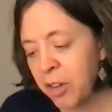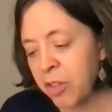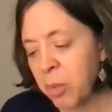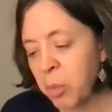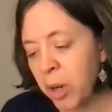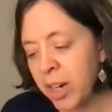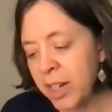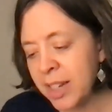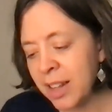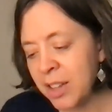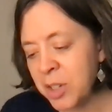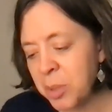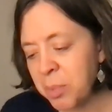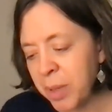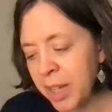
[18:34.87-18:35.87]
from one
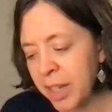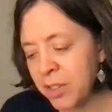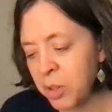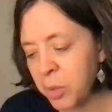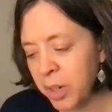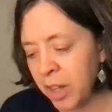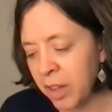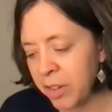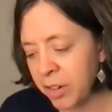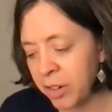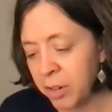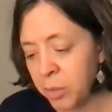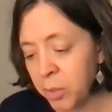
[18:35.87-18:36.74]
intelligent being to another,